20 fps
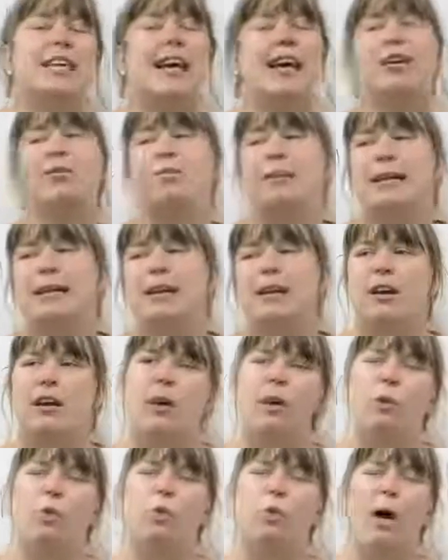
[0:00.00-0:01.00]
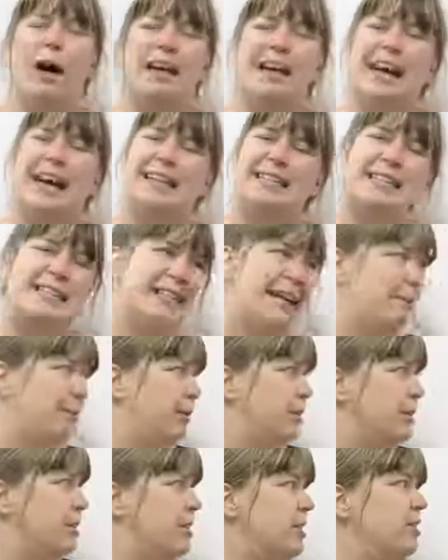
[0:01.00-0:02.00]
tell me what kind of
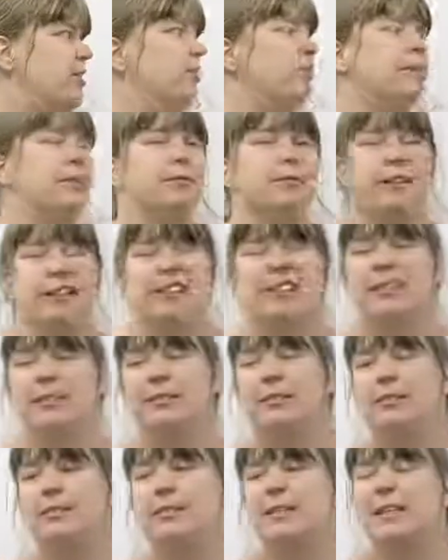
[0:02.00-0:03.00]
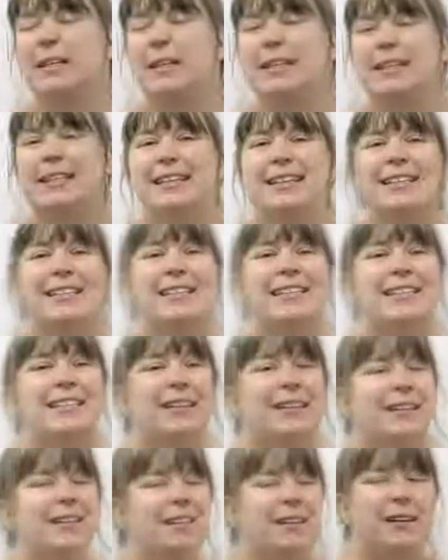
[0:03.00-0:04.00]
neighborhood you live in.
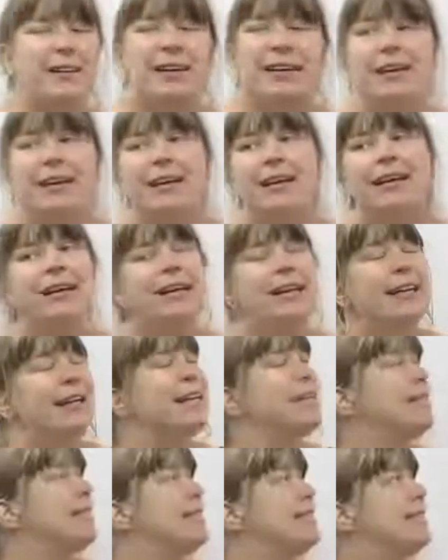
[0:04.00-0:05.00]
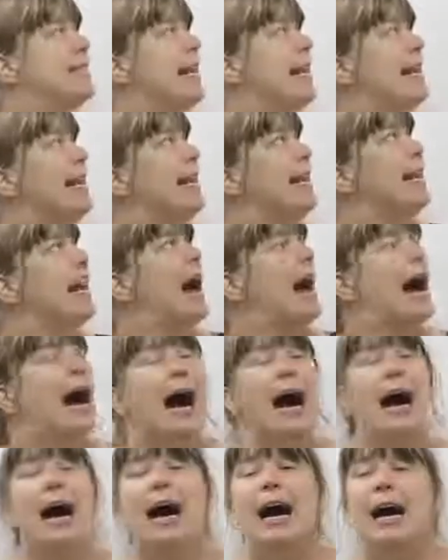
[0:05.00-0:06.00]
So today,
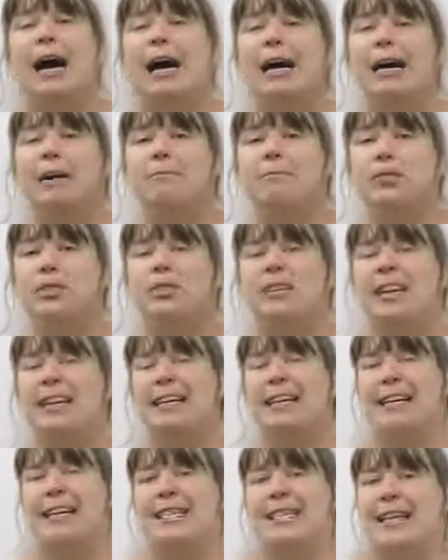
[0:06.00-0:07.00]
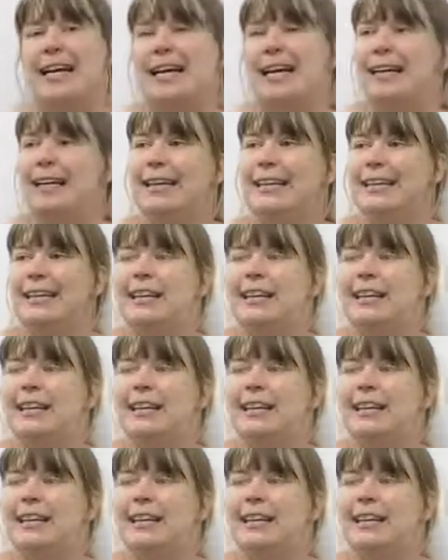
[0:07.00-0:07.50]
like I said,